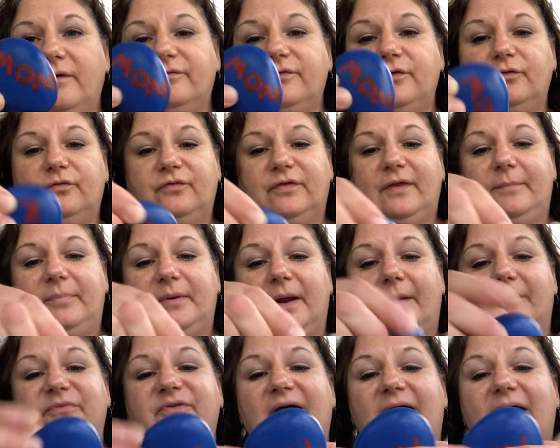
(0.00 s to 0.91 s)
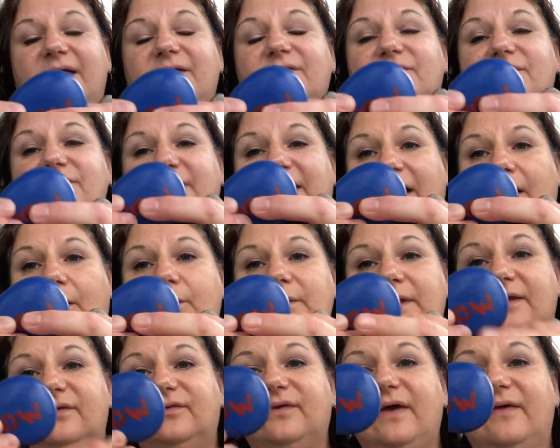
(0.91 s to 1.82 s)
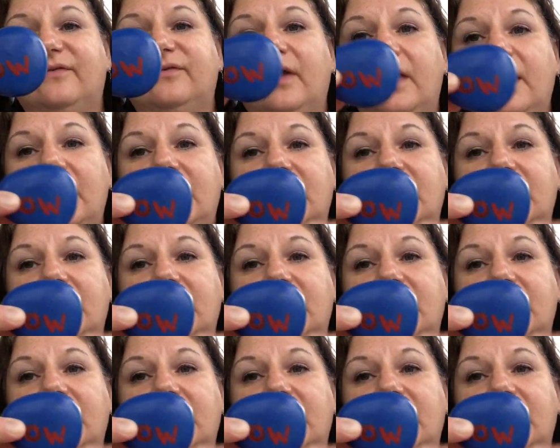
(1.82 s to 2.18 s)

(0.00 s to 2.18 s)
if you flip it upside down, it says